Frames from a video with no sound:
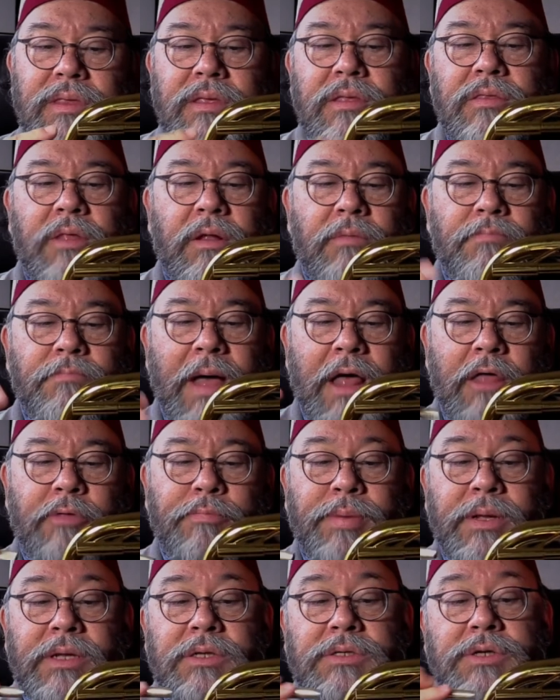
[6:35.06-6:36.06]
The
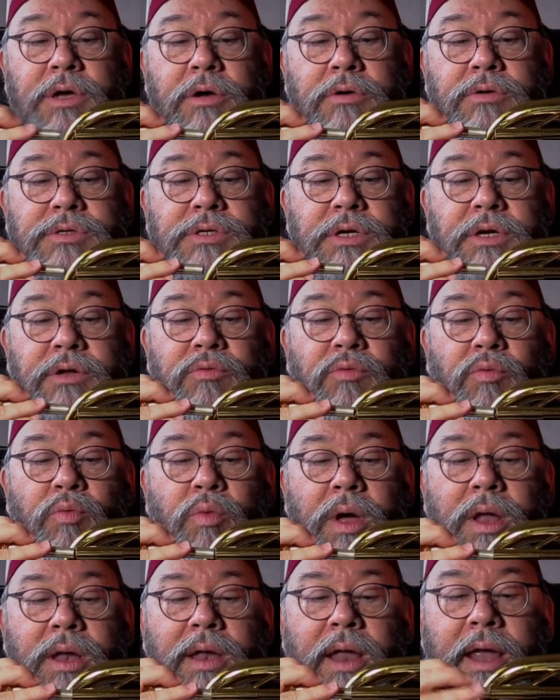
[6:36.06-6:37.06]
mouthpiece goes in
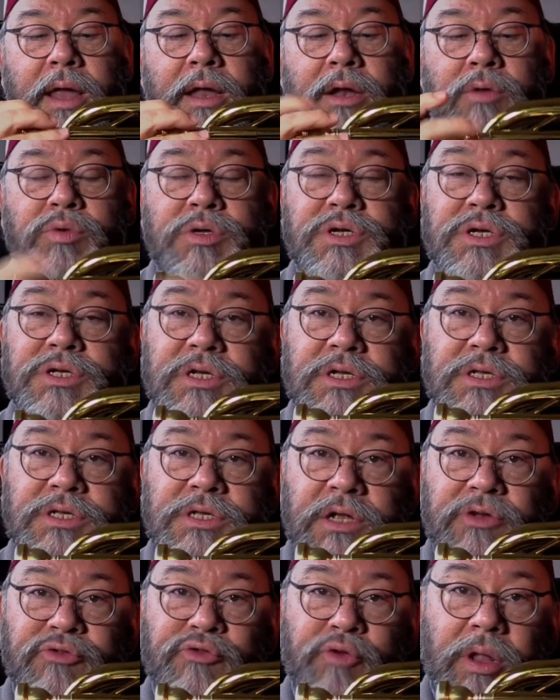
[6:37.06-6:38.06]
one end, which is
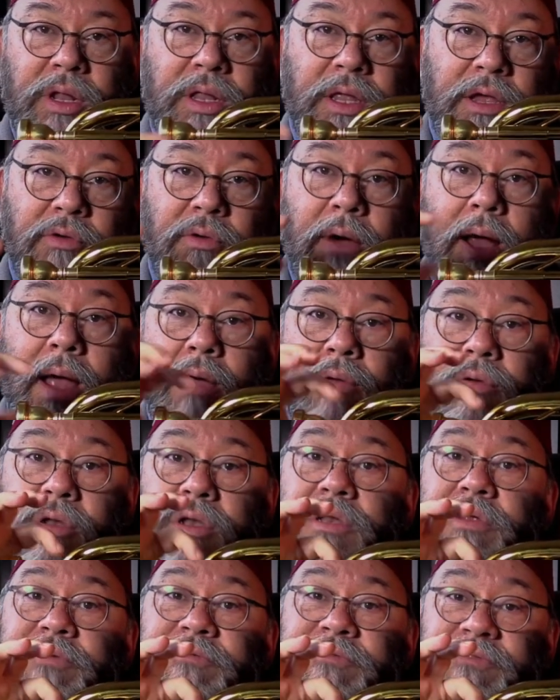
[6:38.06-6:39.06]
eccentrically ground
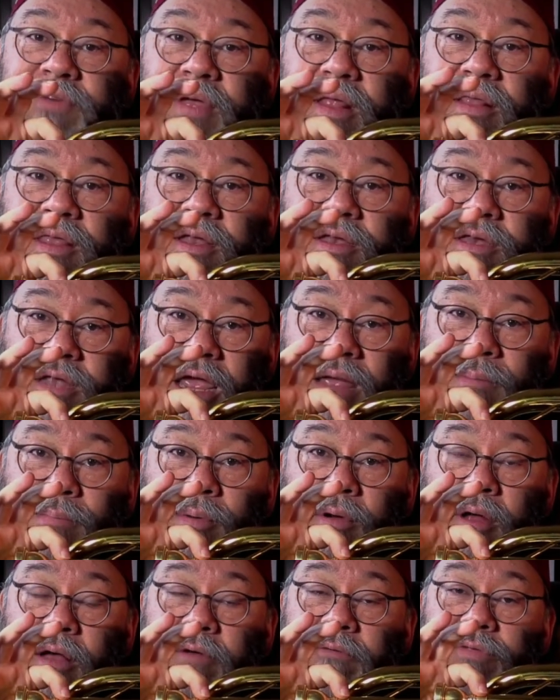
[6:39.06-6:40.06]
to fit the
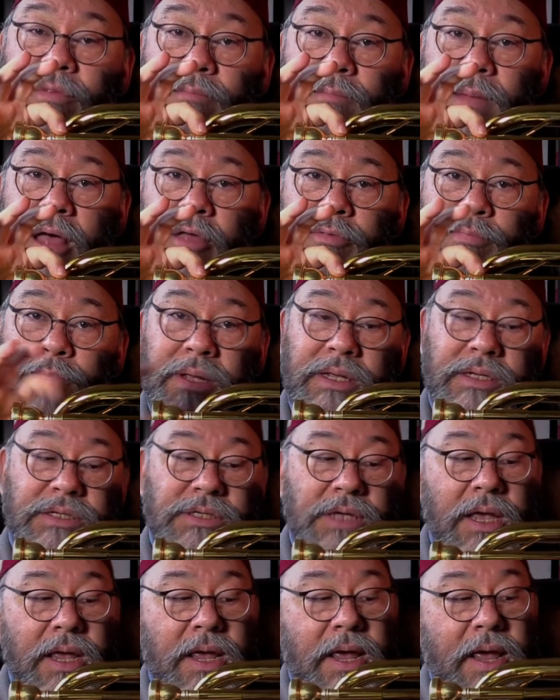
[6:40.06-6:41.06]
taper of the mouthpiece,
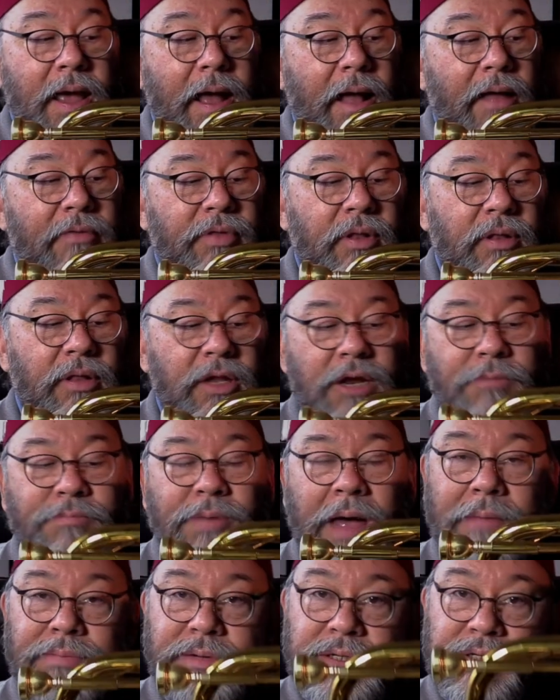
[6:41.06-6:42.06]
and the lead
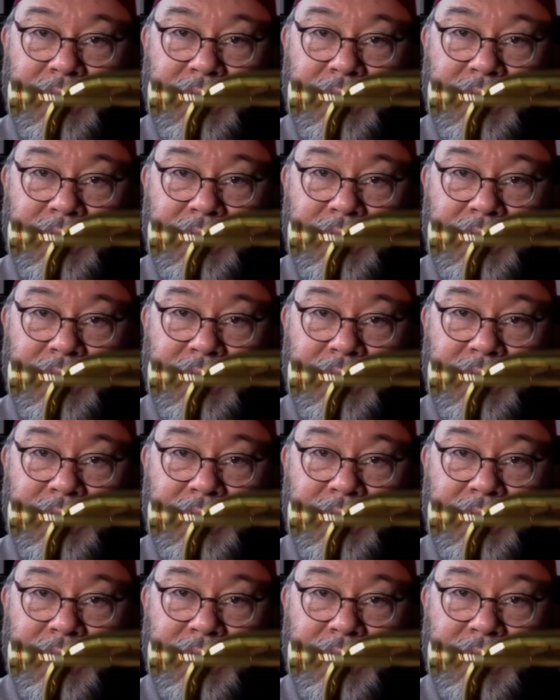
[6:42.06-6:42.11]
pipe, as